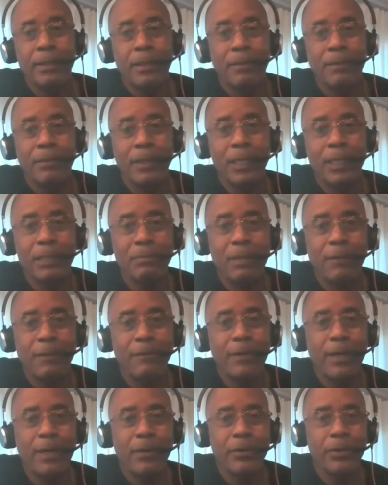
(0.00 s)
because my
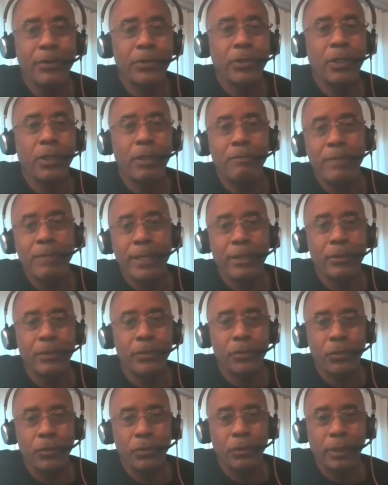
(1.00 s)
father taught medical
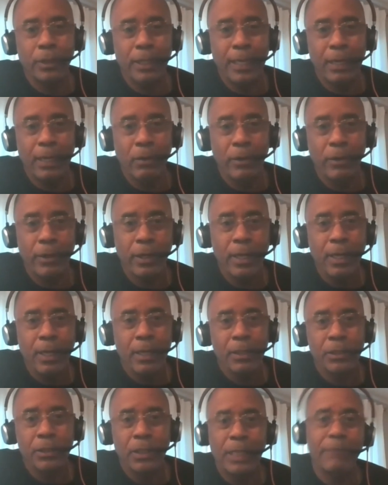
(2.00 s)
school at Howard.
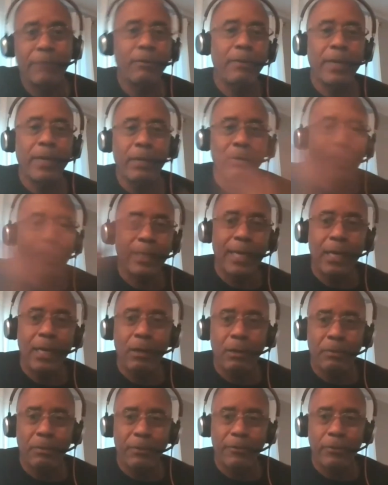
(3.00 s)
So everybody went to
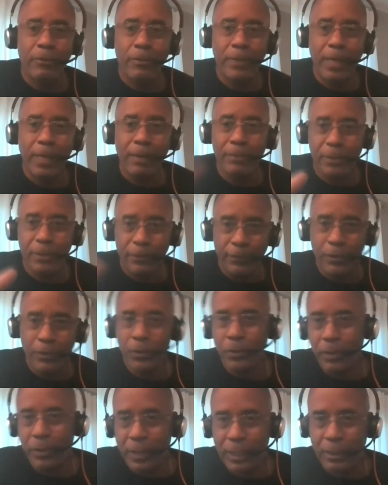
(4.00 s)
Howard before me. I was the first
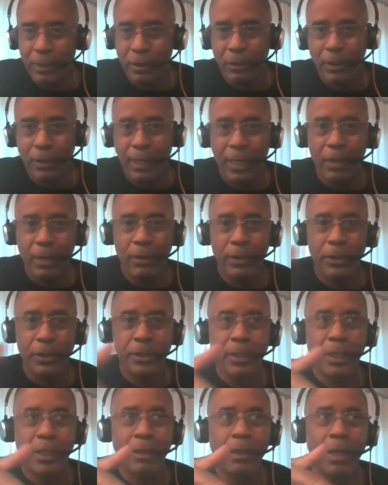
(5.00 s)
one not to go to Howard.
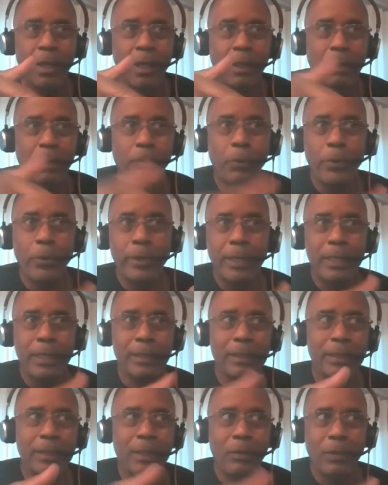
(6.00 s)
So the point
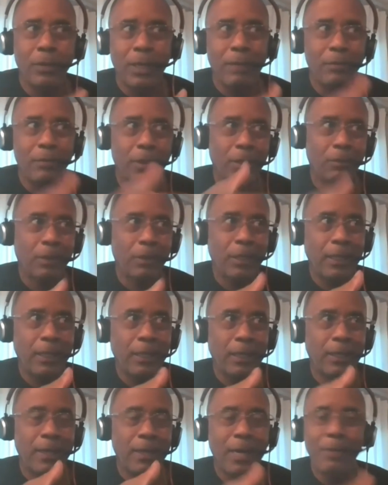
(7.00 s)
is that when I'm a little
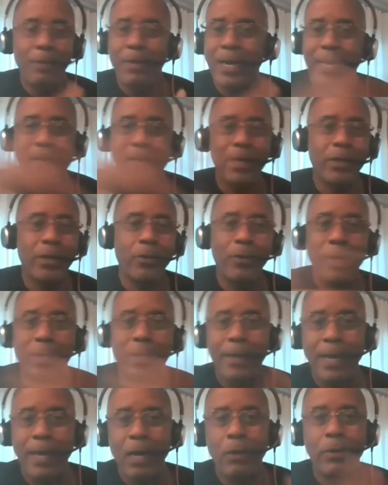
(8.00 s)
kid, I'm hanging
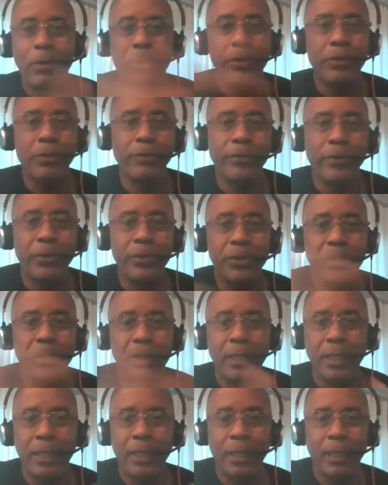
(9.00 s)
around Howard University,